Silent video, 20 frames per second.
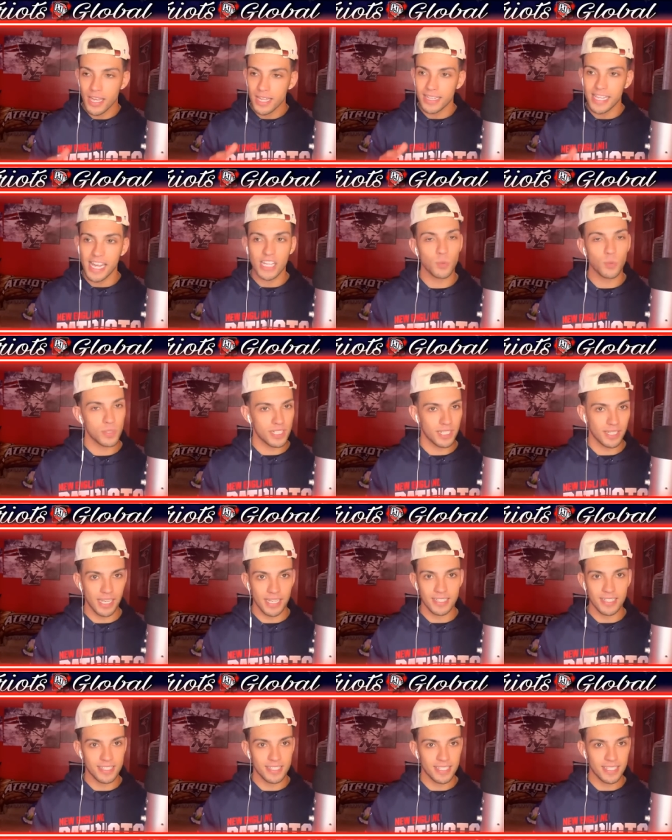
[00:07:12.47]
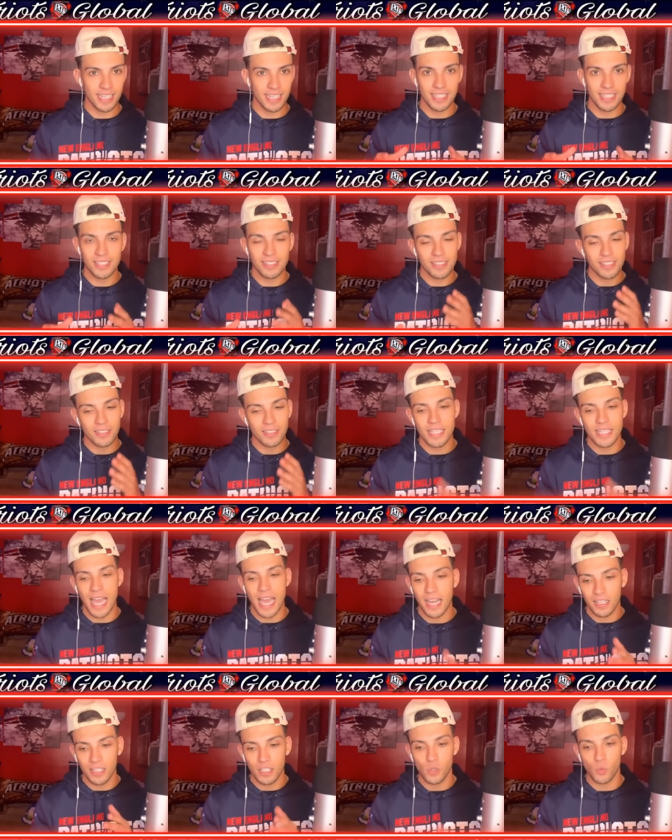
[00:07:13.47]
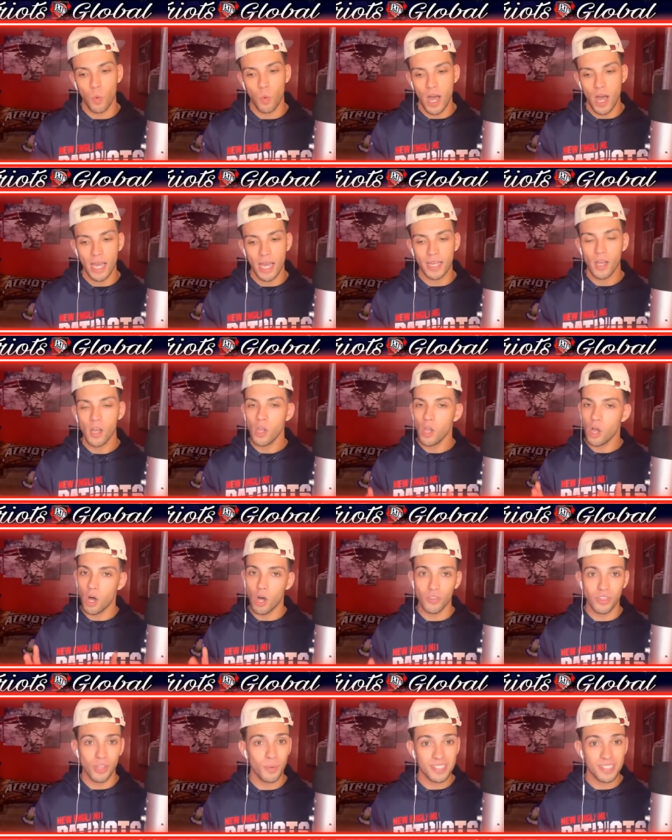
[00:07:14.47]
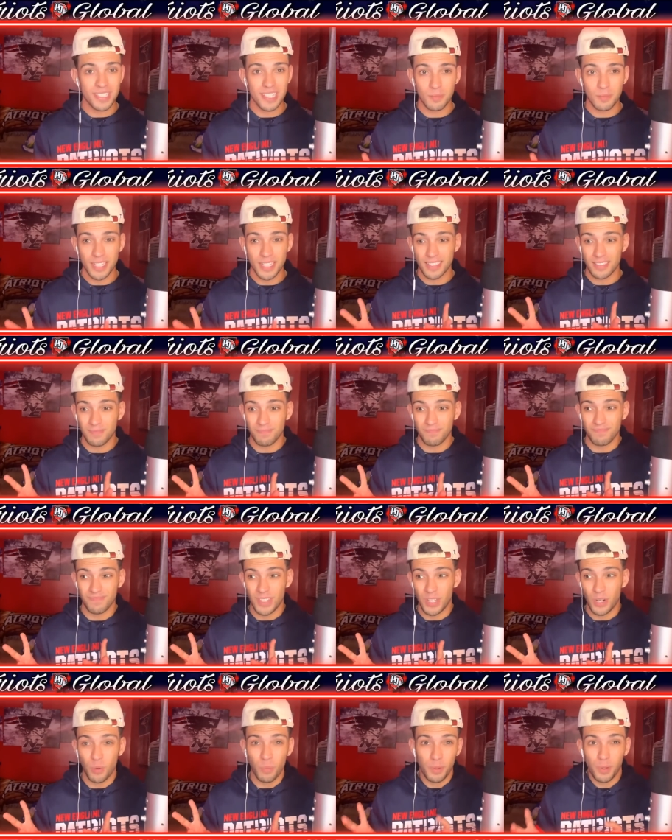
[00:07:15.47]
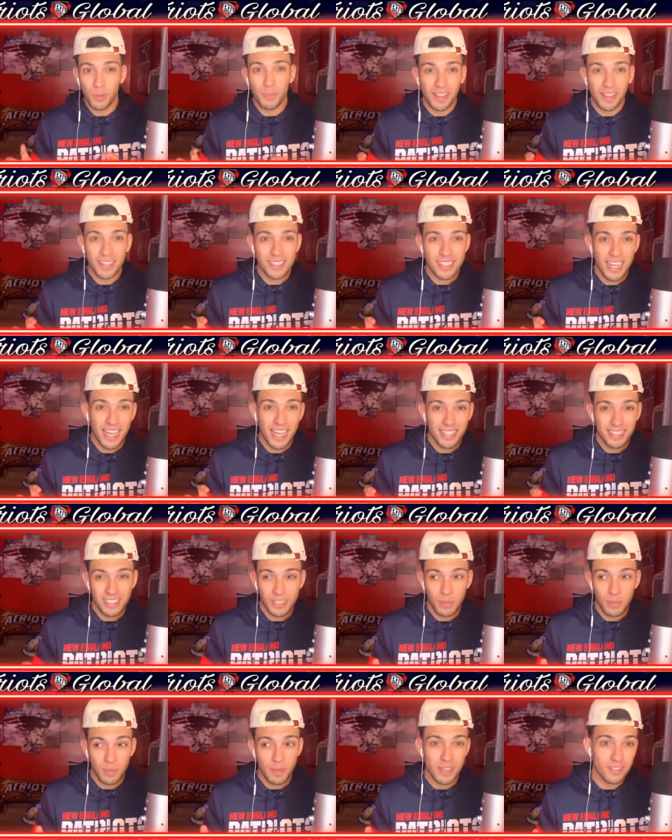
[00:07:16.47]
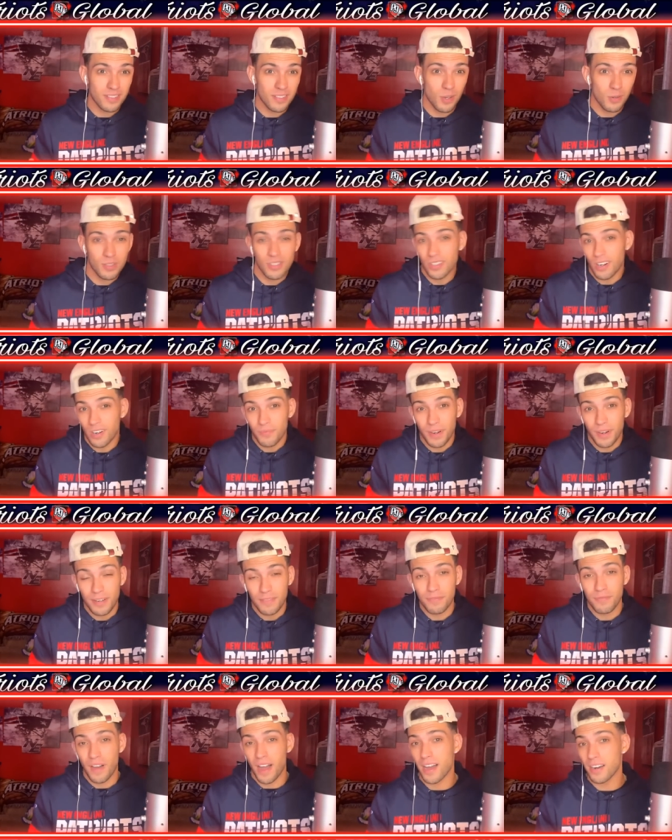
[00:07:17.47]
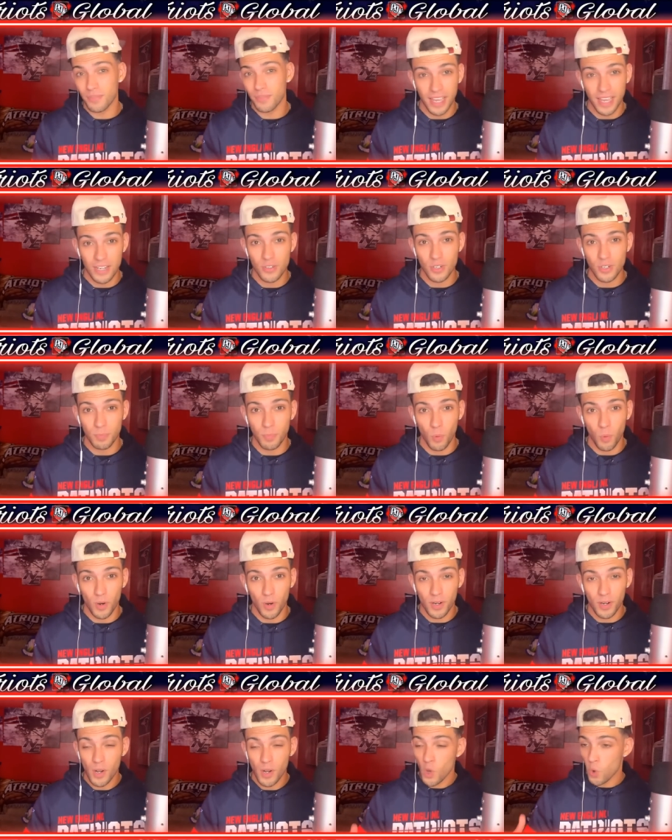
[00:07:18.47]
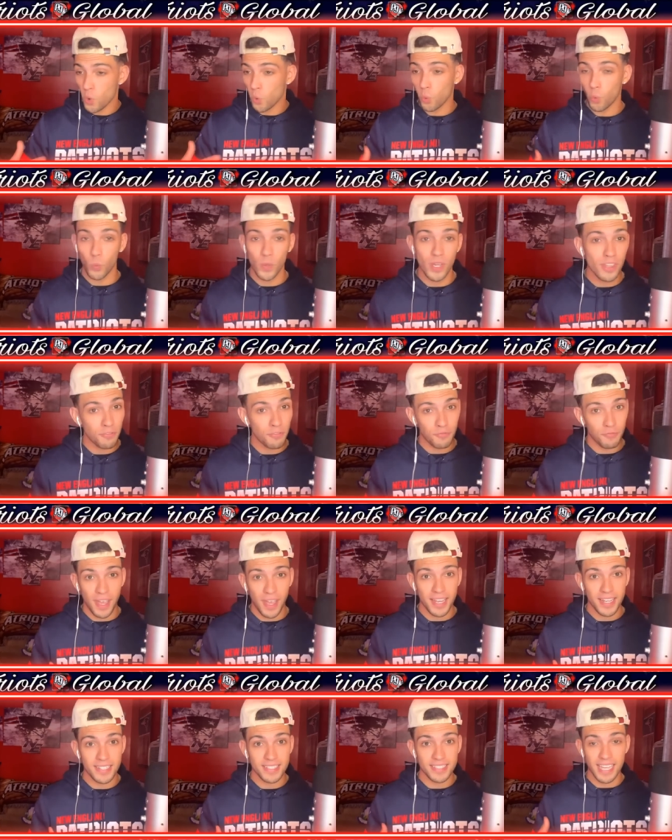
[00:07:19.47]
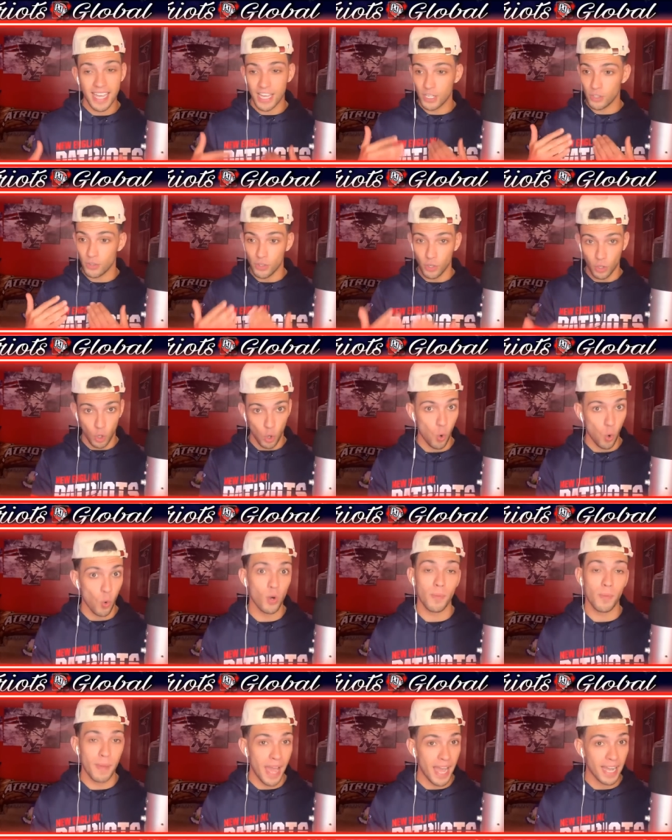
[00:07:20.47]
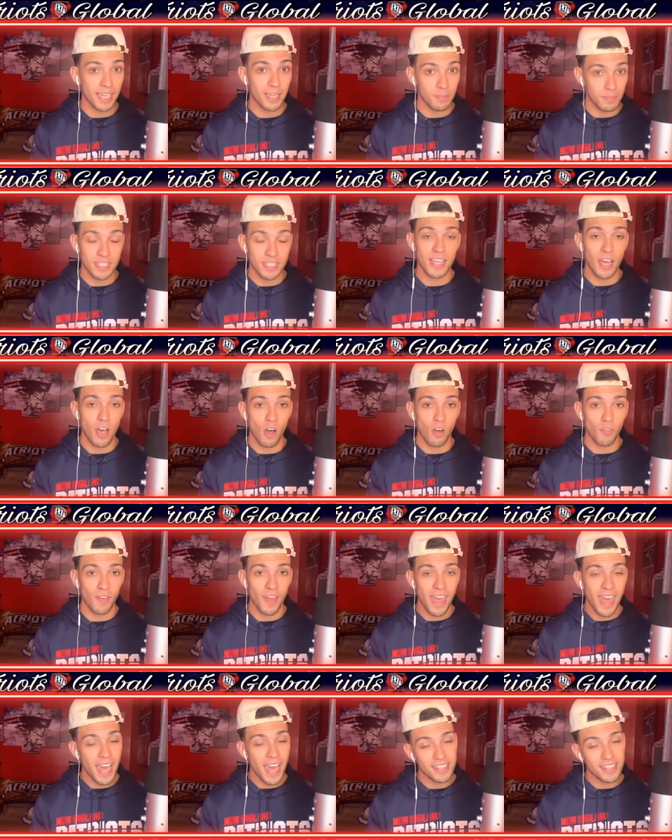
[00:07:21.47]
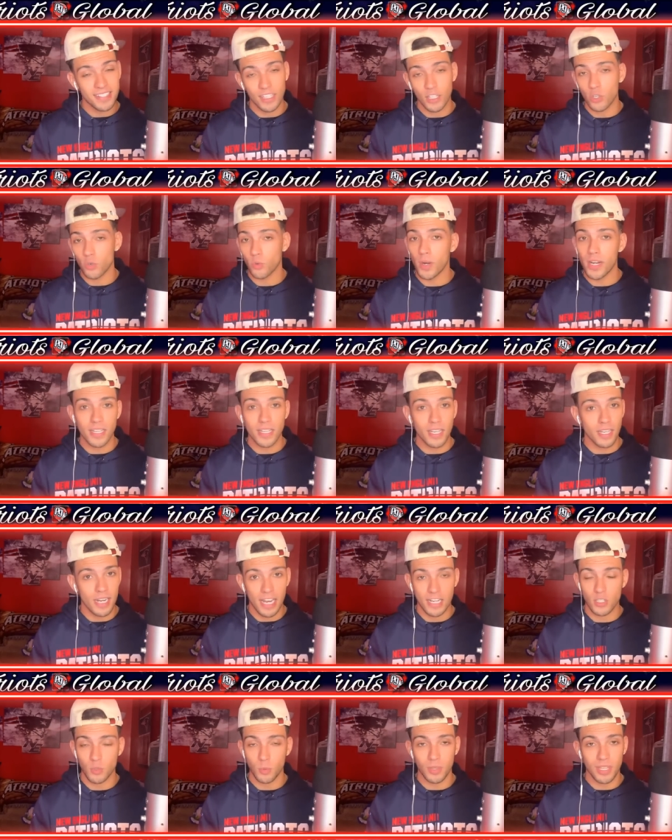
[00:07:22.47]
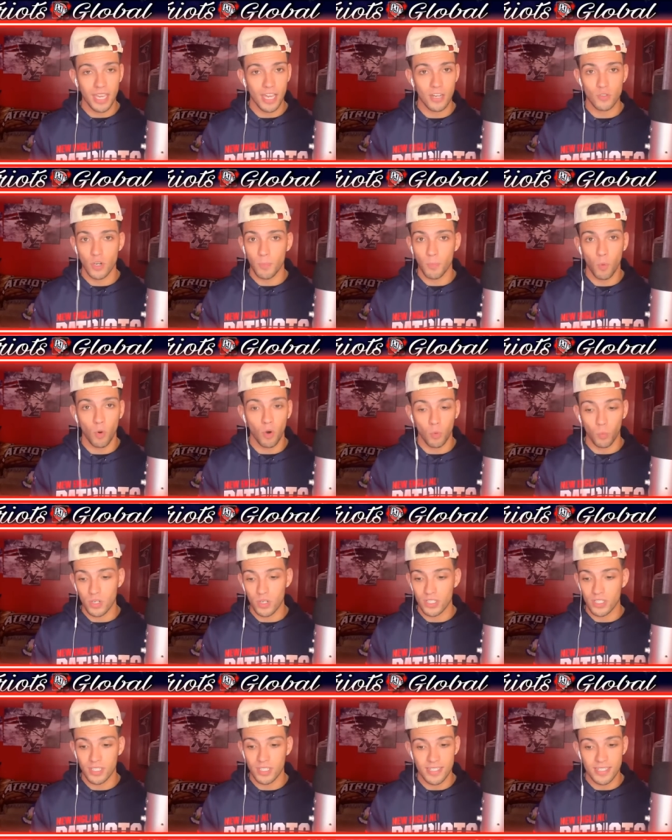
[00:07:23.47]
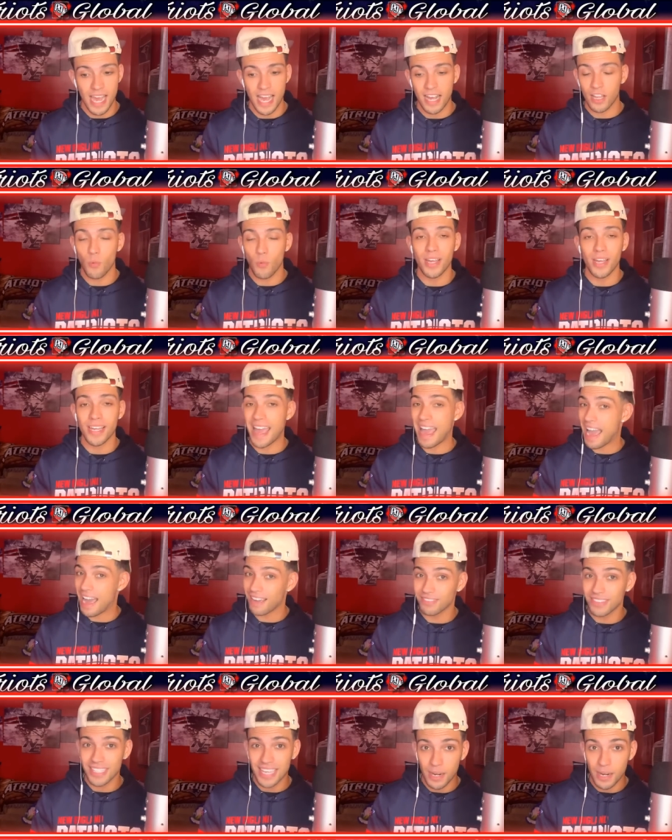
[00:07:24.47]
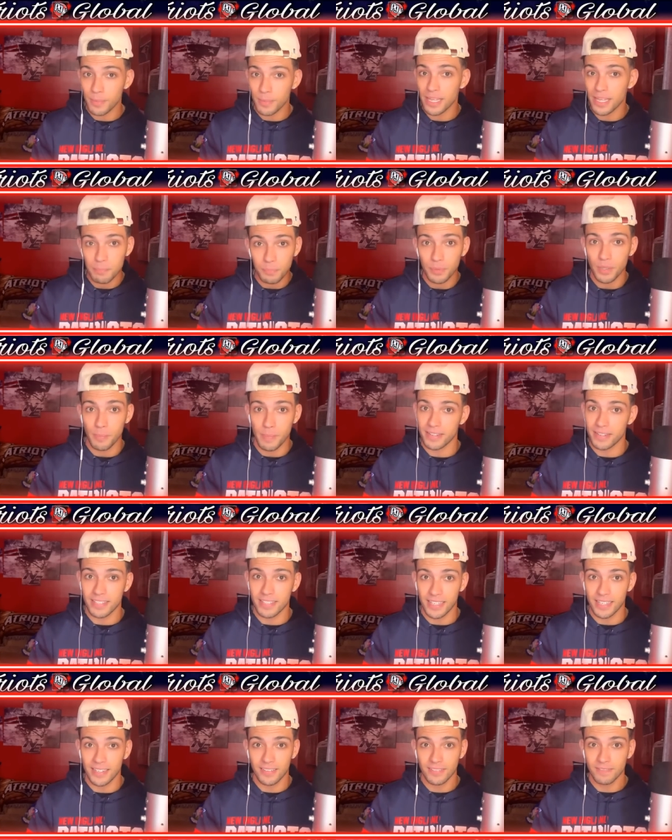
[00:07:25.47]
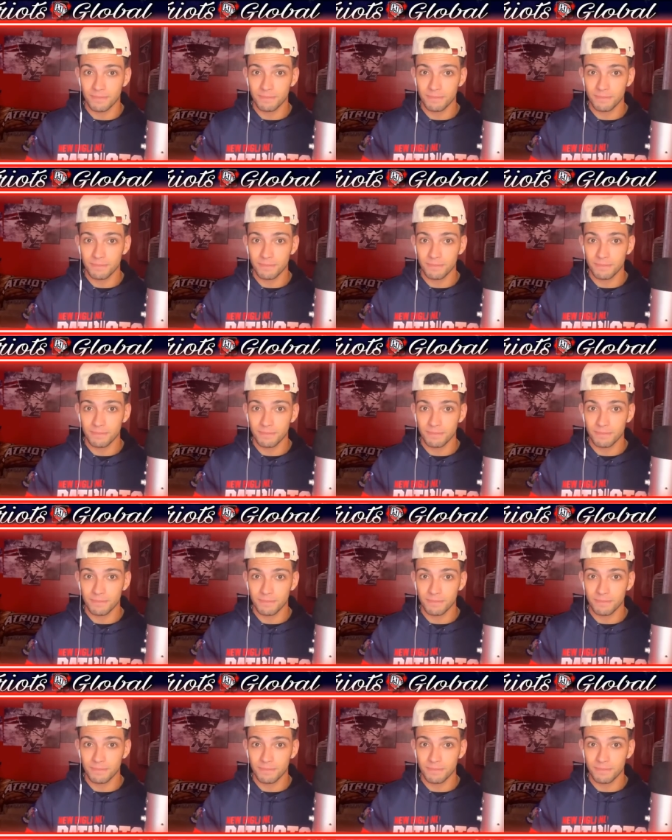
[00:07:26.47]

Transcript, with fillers: That's what you like to see. And this is exactly why, although it seems like you know, Bill Belichick and some of the Patriots coaches aren't very fond of Kendrick Bourne. We, the fans, and the quarterback himself has a great connection with Kendrick Bourne, which is exactly why you have to get him implemented